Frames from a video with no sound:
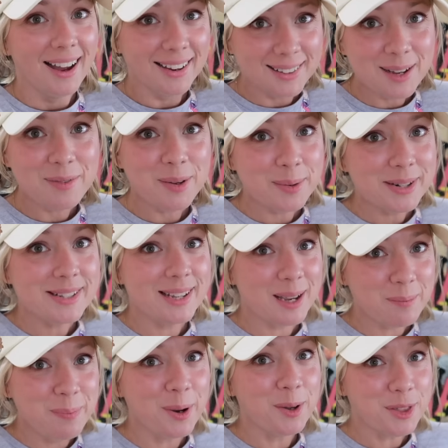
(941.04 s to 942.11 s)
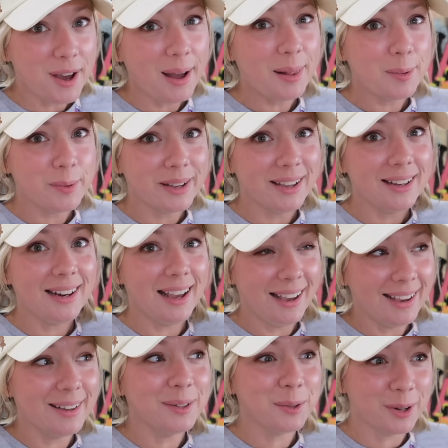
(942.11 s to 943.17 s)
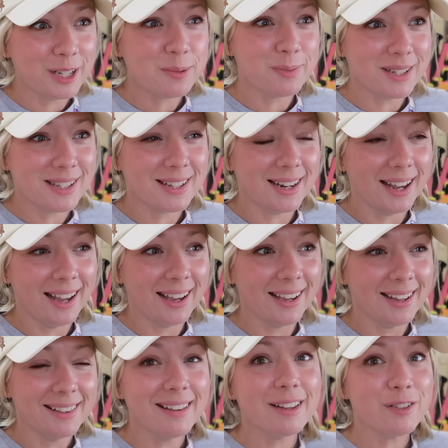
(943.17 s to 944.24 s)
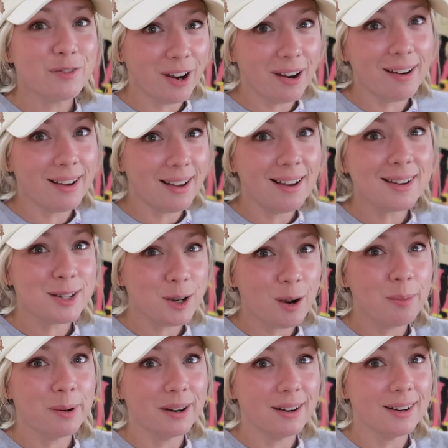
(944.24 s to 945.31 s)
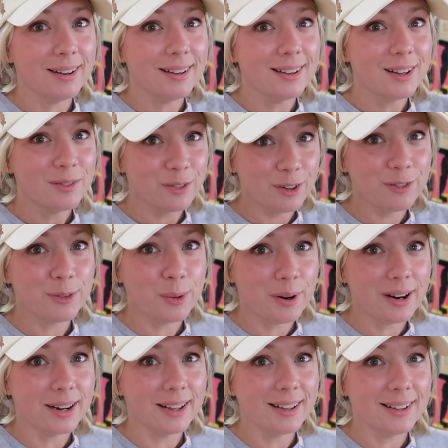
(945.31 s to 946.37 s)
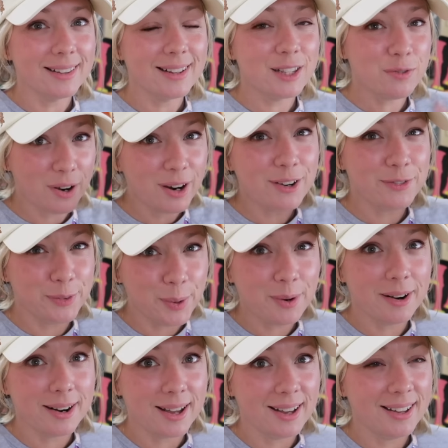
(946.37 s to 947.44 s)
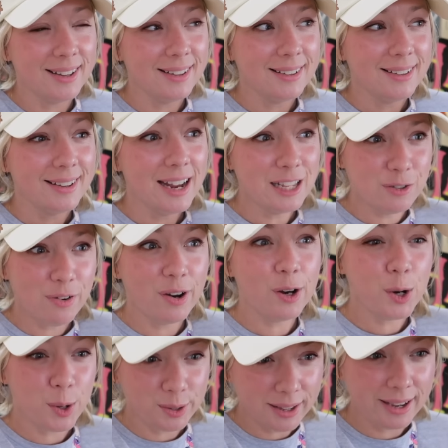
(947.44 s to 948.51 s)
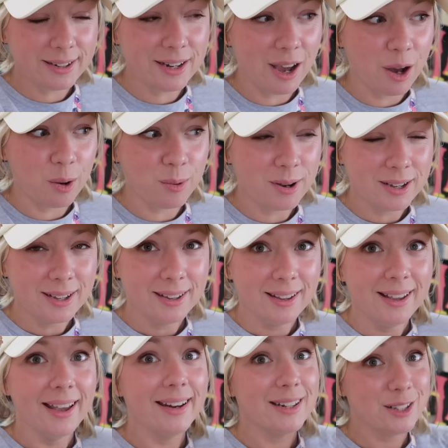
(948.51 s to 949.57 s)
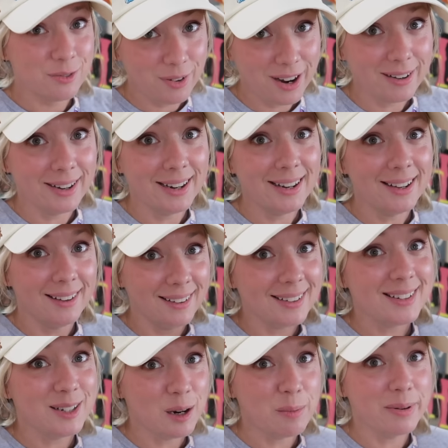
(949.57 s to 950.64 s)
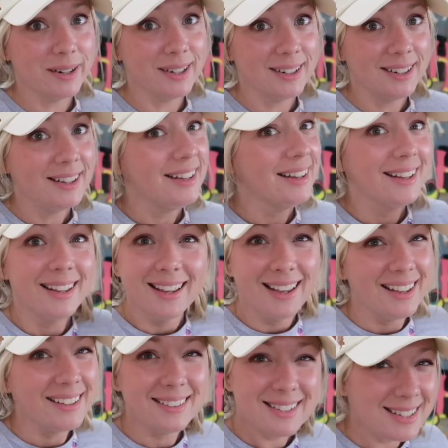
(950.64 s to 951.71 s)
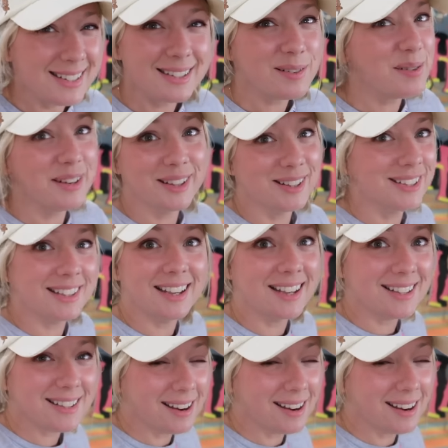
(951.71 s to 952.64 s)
I love that we're seeing both Halloween and Christmas today. That's very October for Florida. It's very Florida, it's very Orlando, and it's very October. Just one of those things.